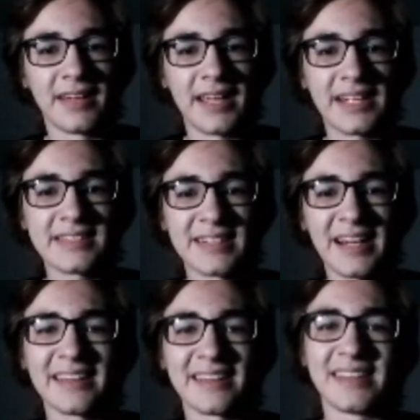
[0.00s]
it's
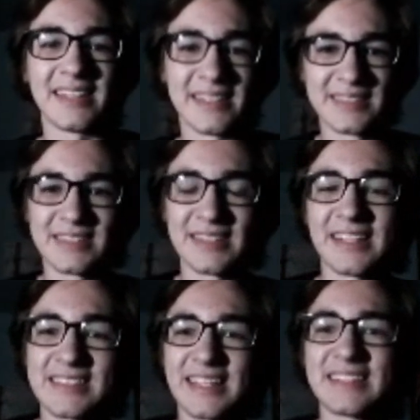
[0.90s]
not this.
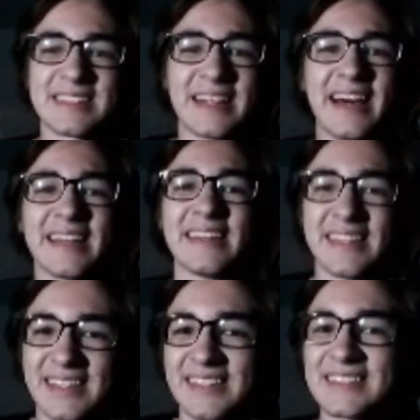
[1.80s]
It's not
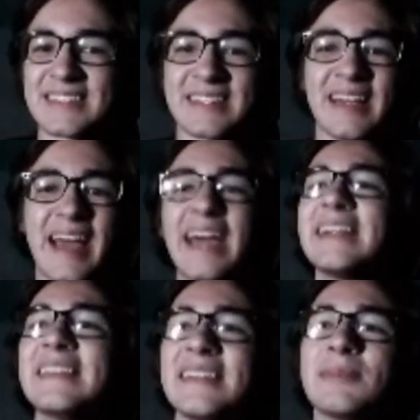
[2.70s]
this.
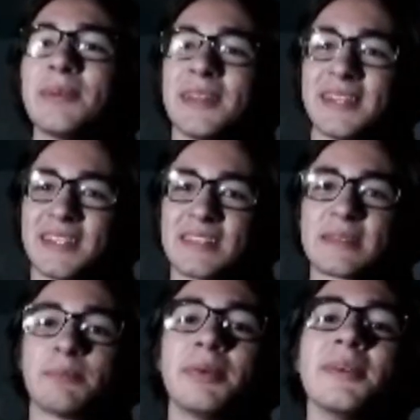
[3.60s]
Anything but
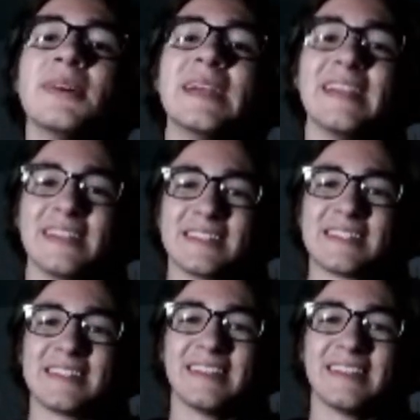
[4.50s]
this, please.